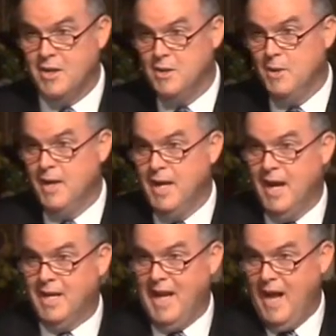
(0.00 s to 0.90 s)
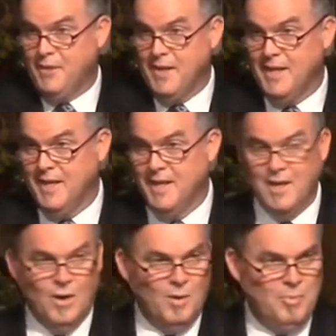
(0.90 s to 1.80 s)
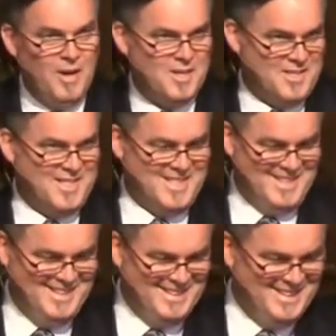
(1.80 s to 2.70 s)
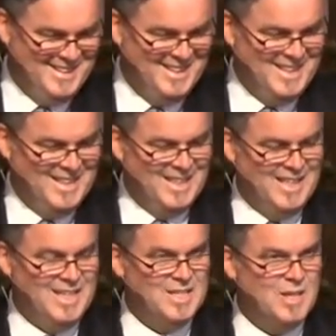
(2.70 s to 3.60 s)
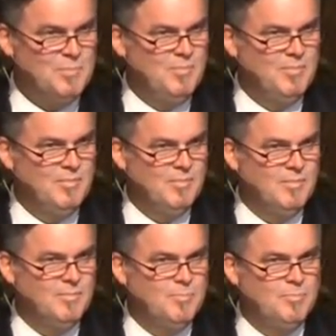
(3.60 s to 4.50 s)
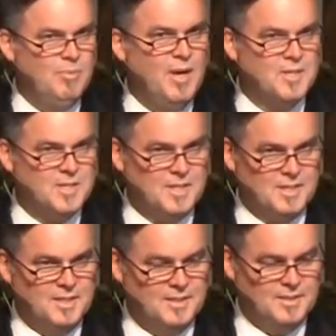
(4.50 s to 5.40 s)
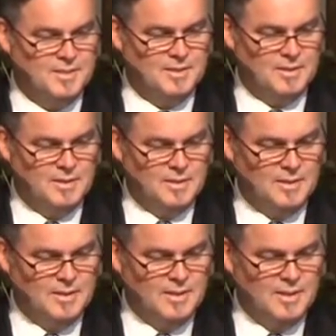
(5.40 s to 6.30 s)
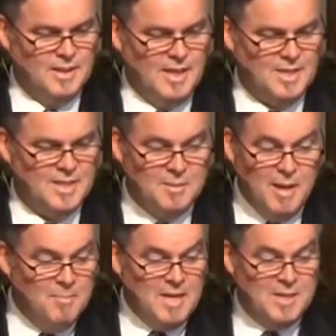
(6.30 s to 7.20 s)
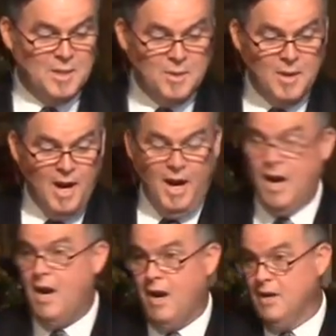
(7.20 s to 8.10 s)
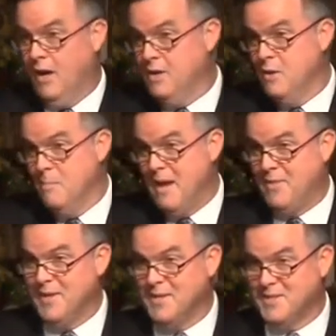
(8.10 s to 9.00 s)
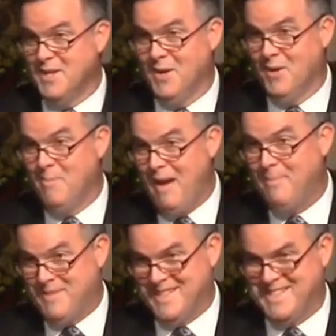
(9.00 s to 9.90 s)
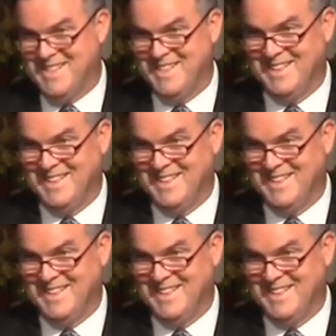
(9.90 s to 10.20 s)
you a, a Catholic or a Protestant? He said, Protestant. I said, Me too. are, you a Methodist or a Baptist?